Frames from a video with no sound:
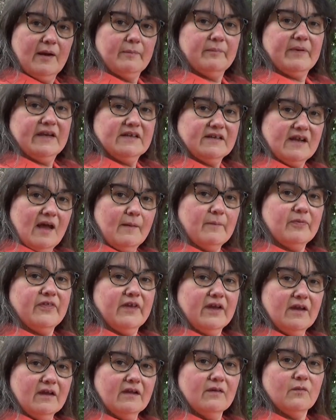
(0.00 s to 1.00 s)
bent arm
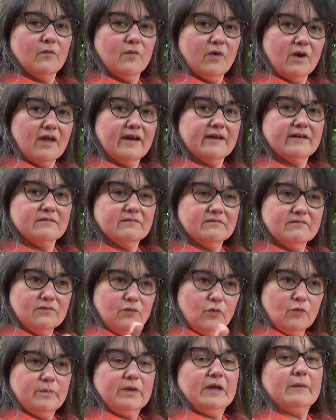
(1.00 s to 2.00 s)
thing while I
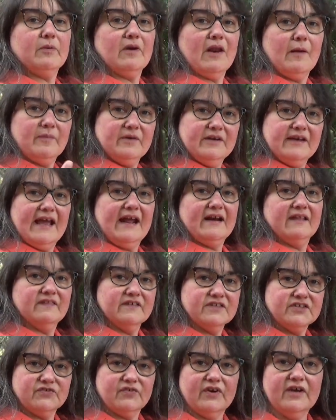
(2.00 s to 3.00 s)
look people up and down in
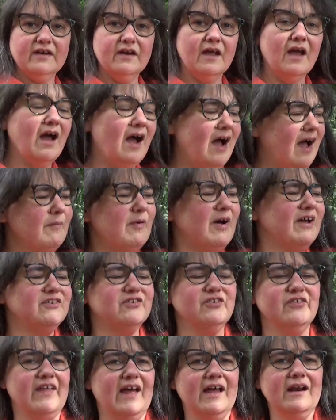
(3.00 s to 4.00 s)
the street. I might
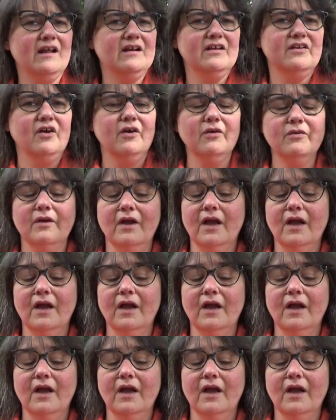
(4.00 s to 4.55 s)
do that, I don't know.